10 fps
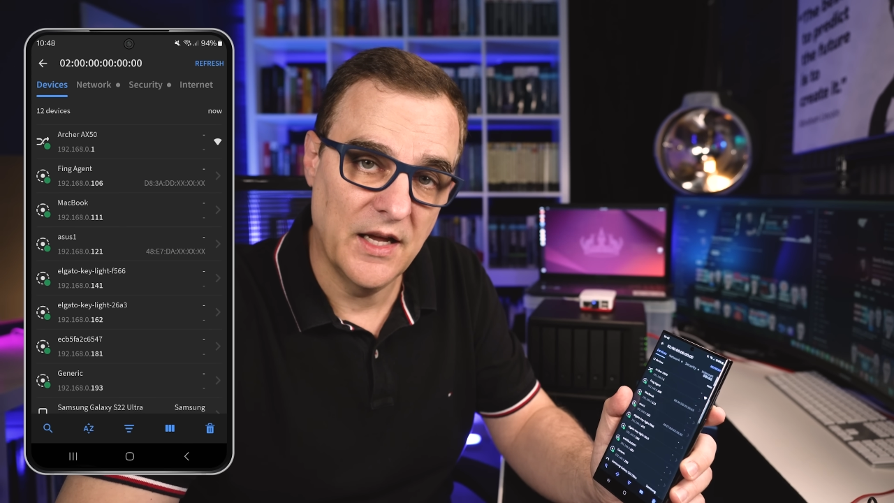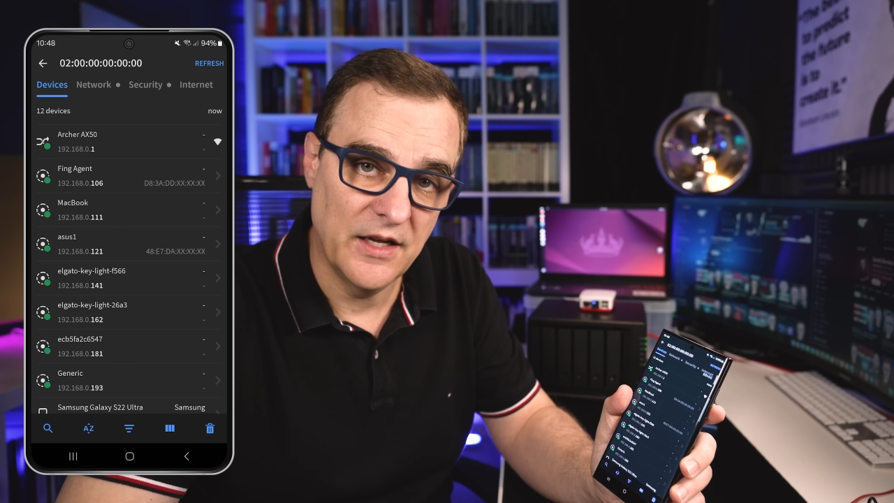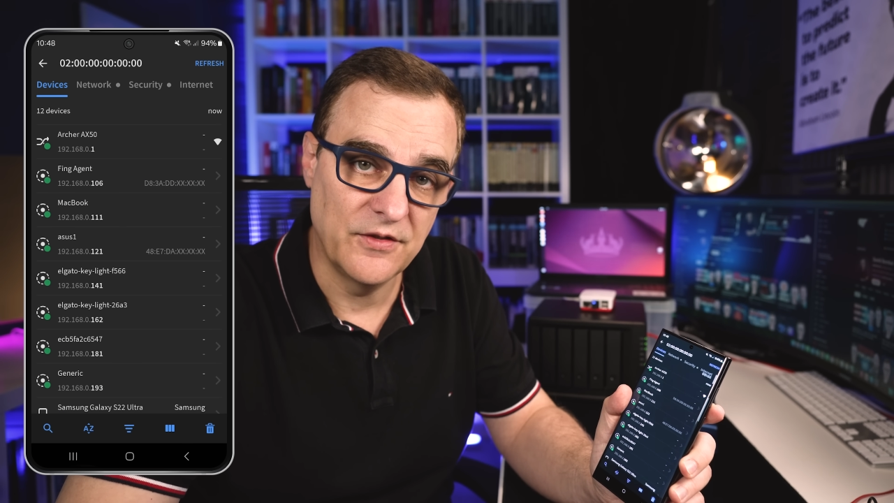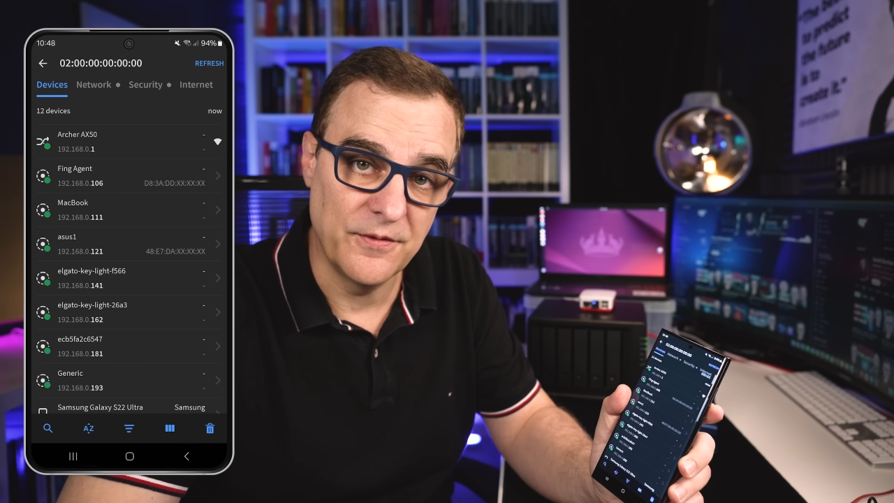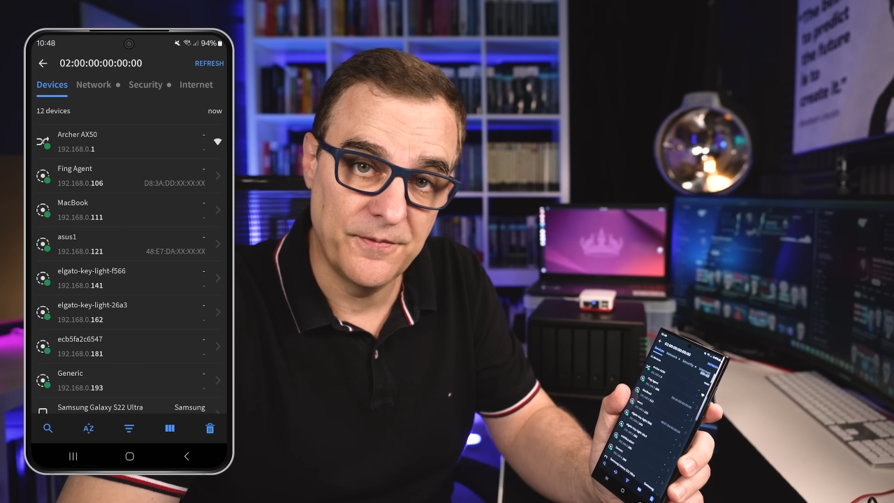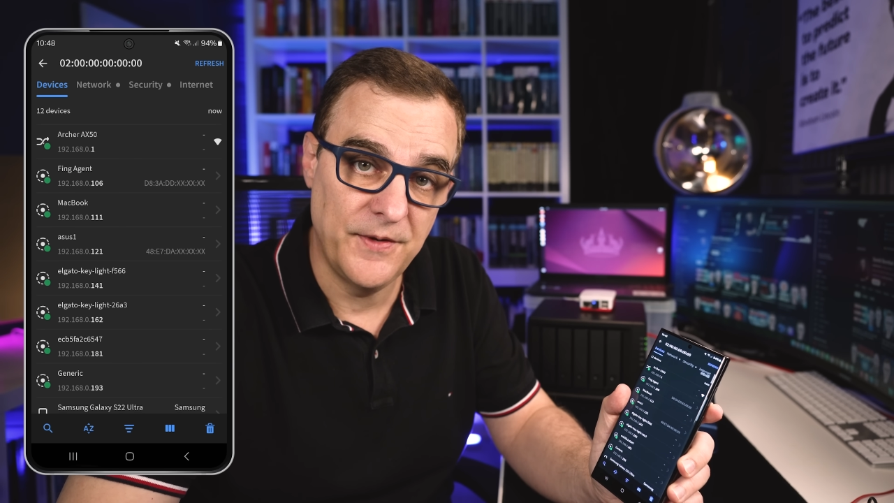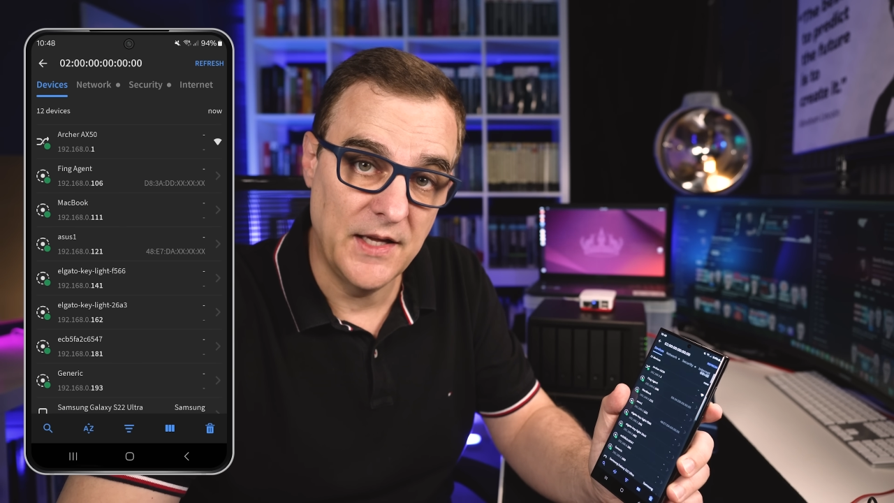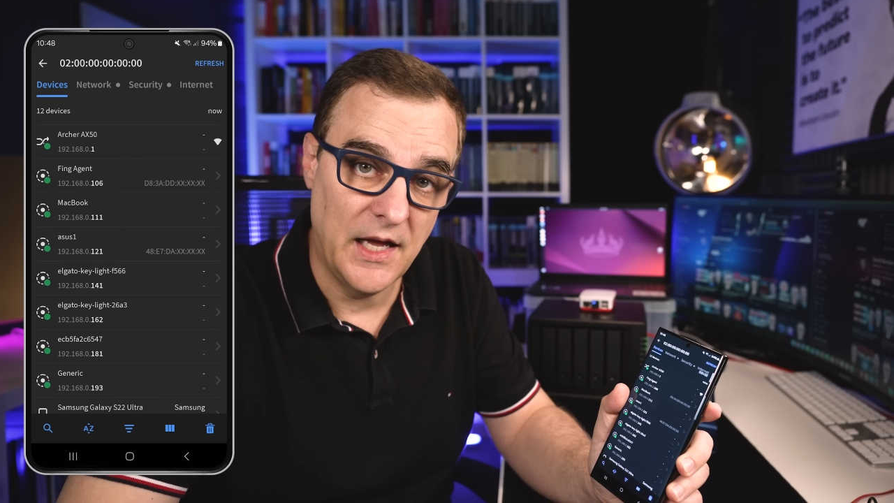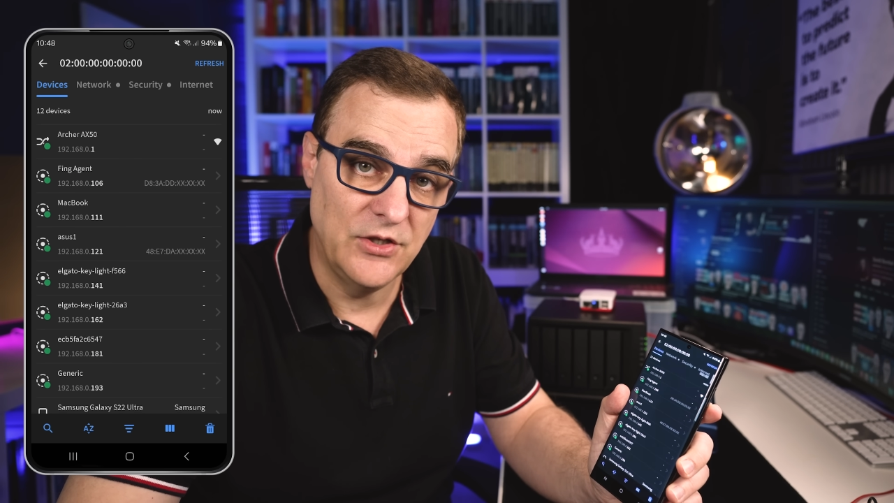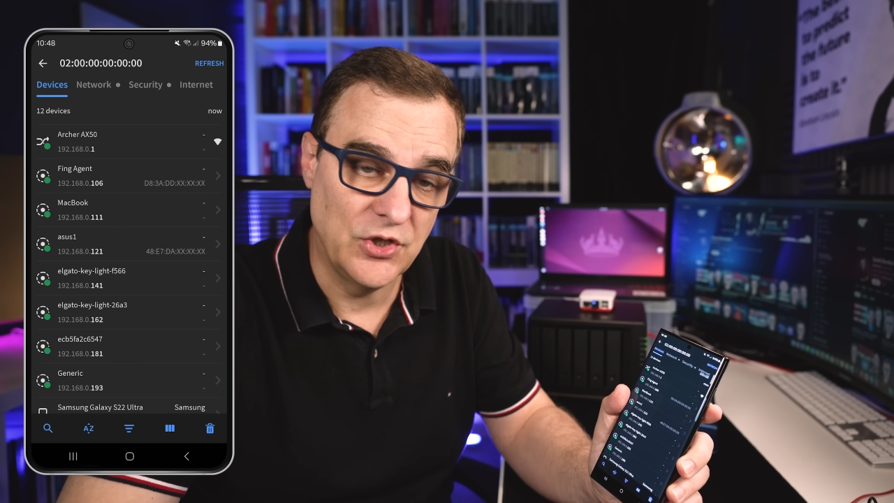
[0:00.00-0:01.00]
as a Fing
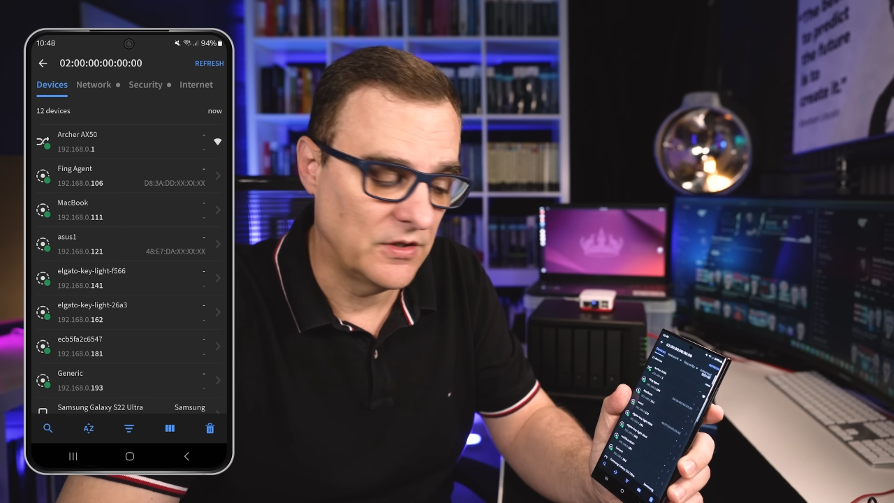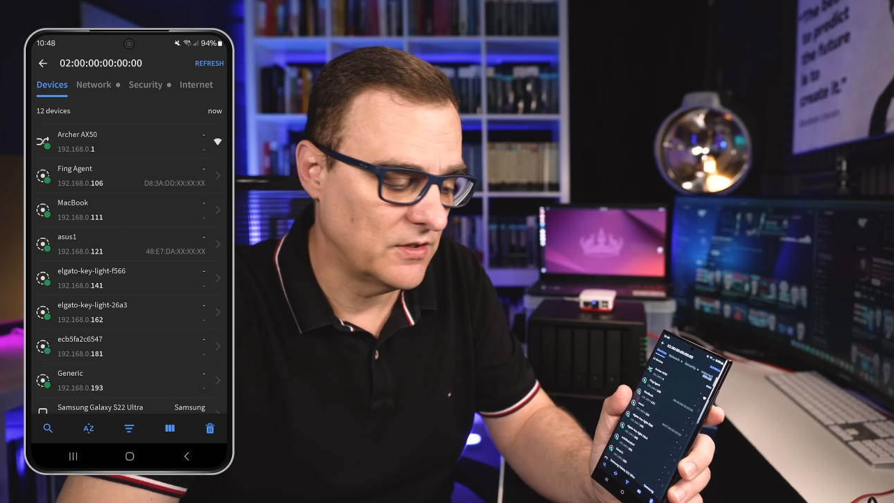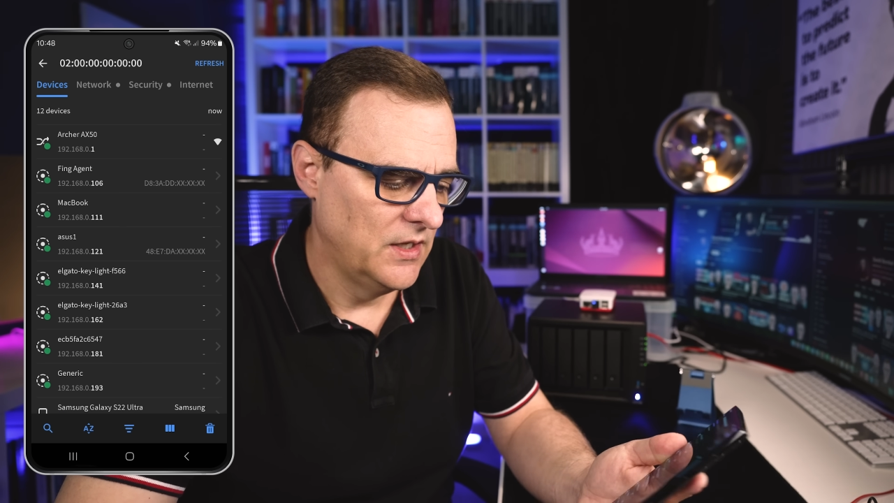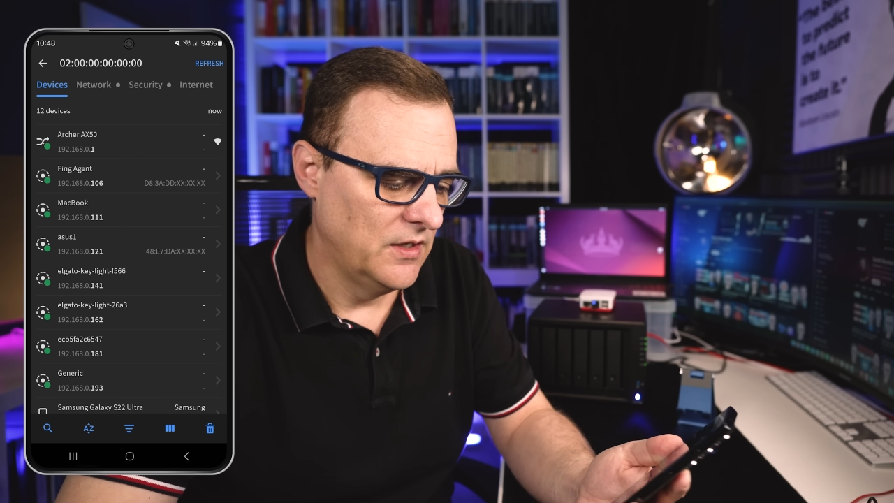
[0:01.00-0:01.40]
agent.